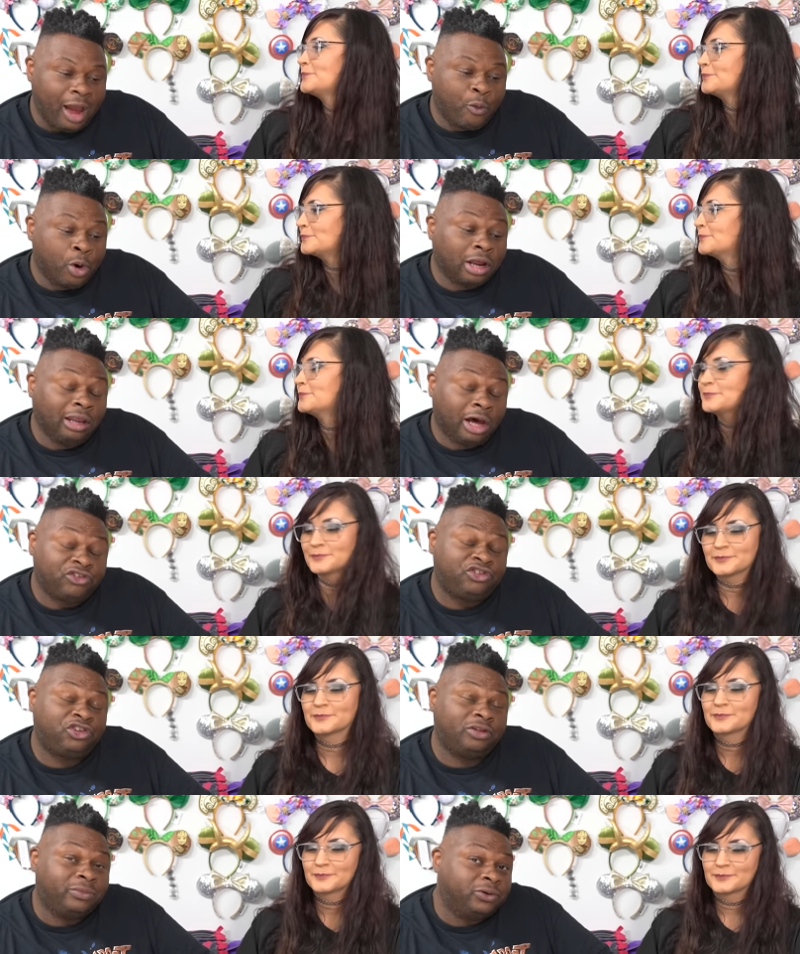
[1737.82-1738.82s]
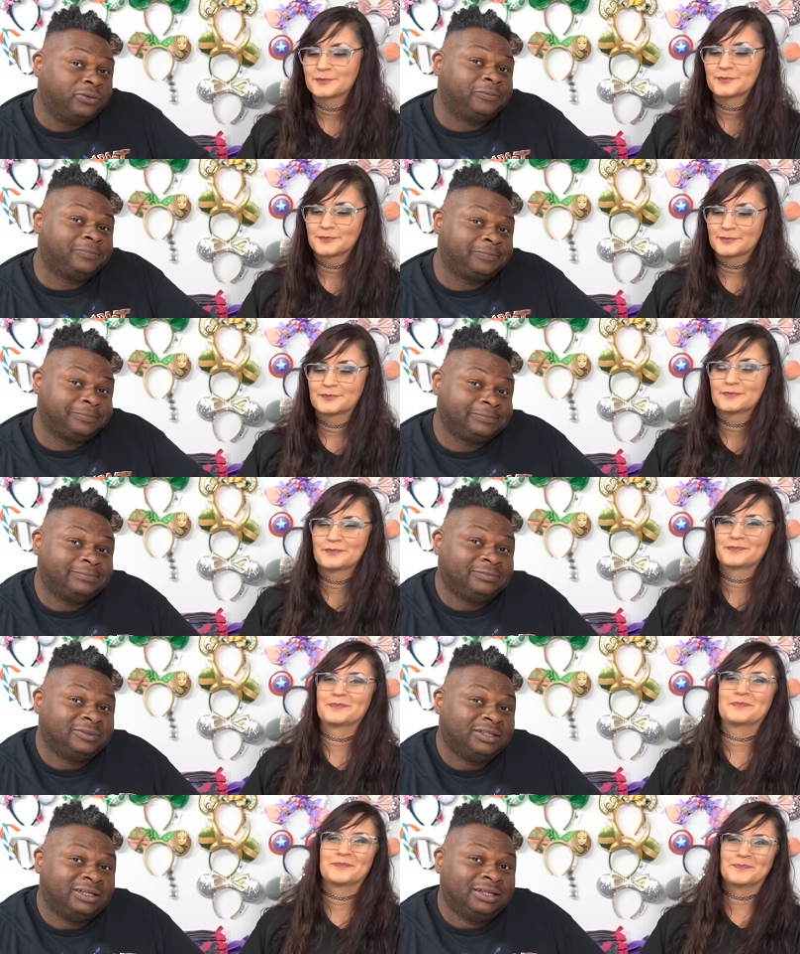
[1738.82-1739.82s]
Speaker 1: I want to launch it to the moon.
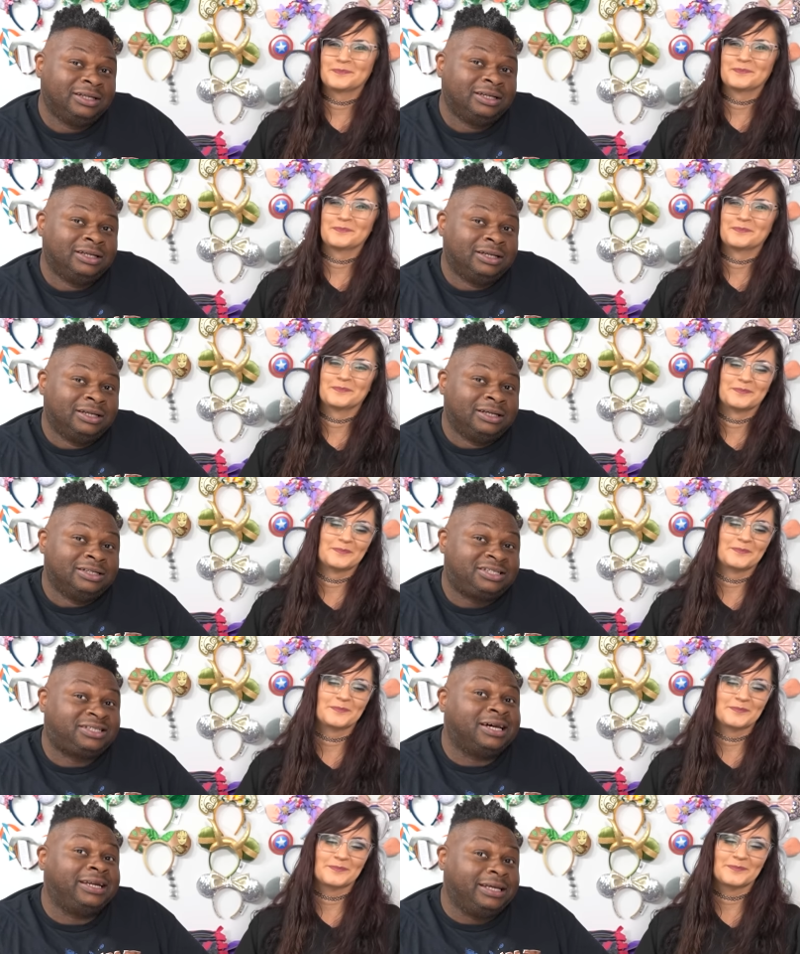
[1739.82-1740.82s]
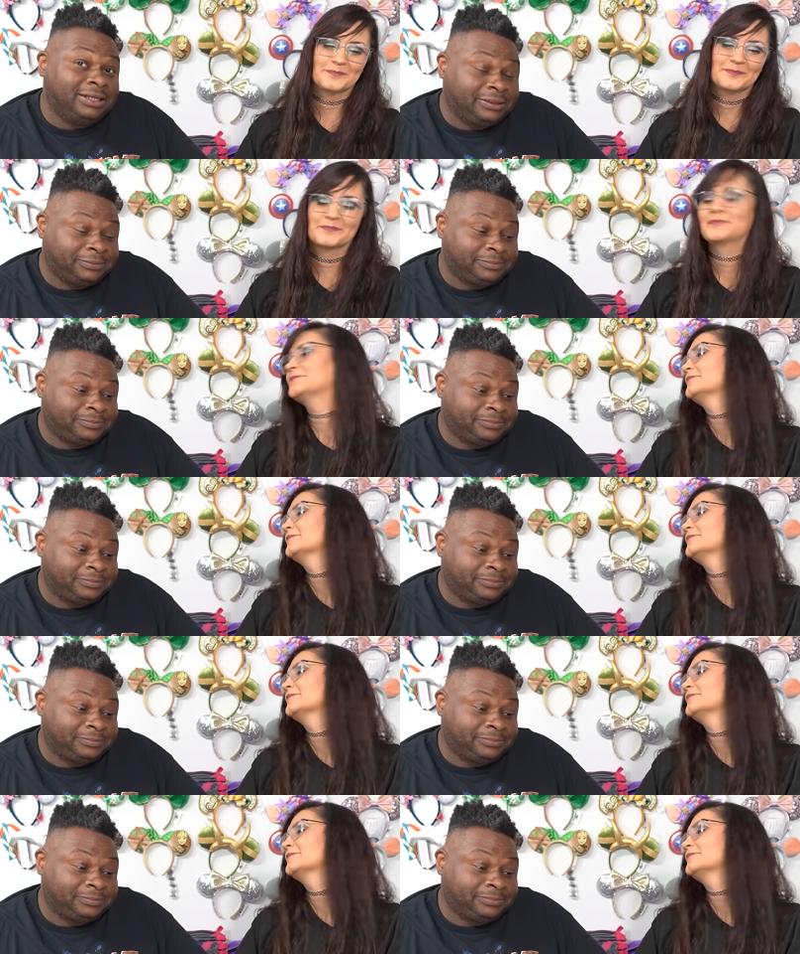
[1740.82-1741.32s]
Sonny